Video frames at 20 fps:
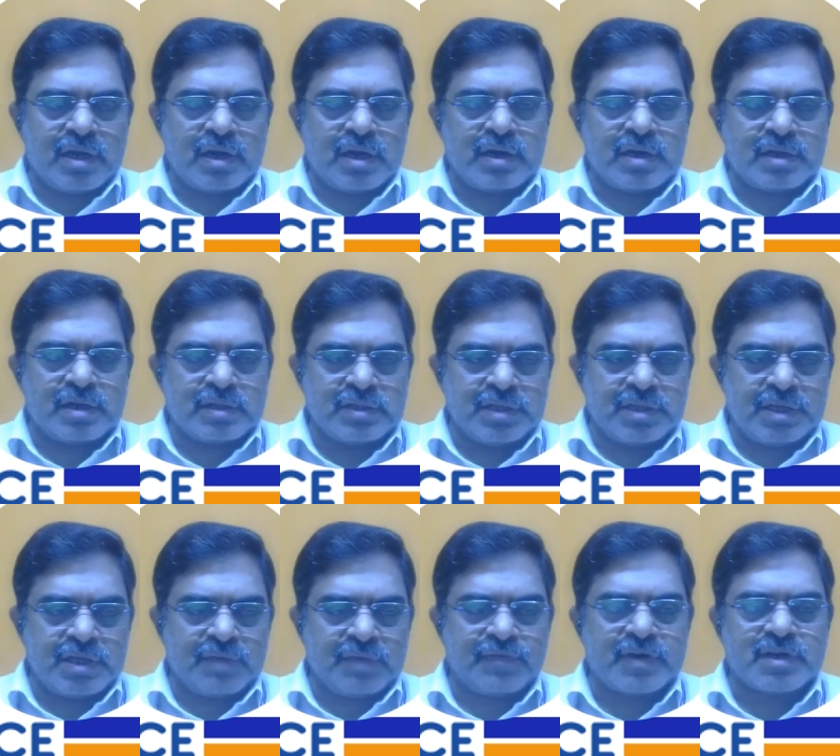and
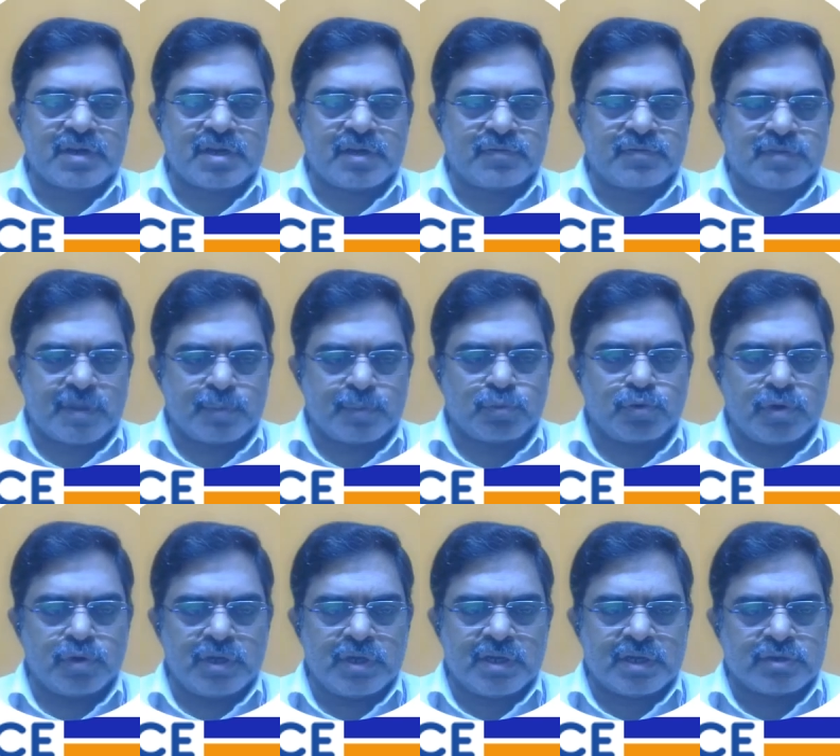the effect of
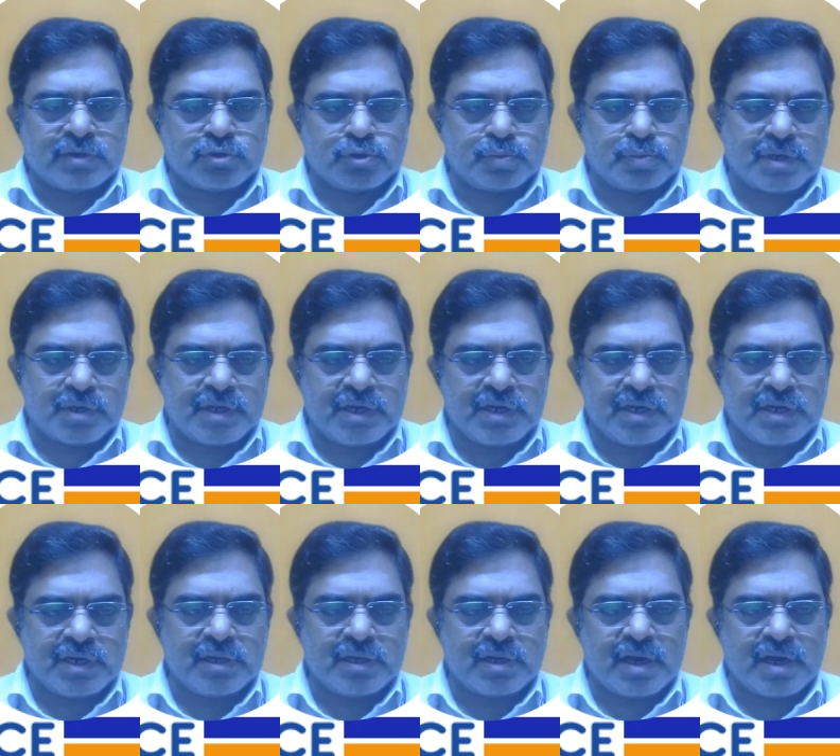subcooling and
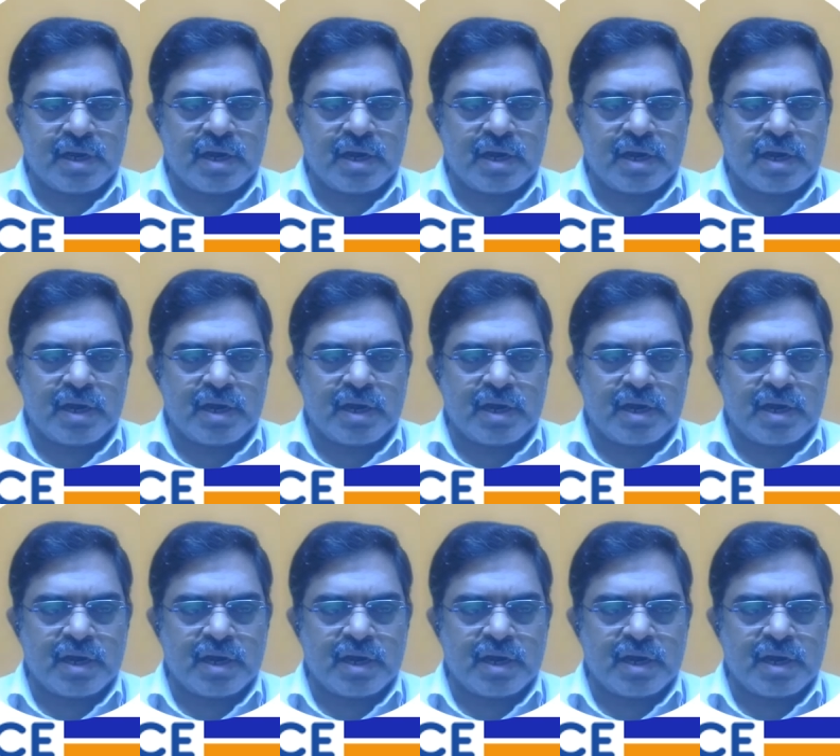superheating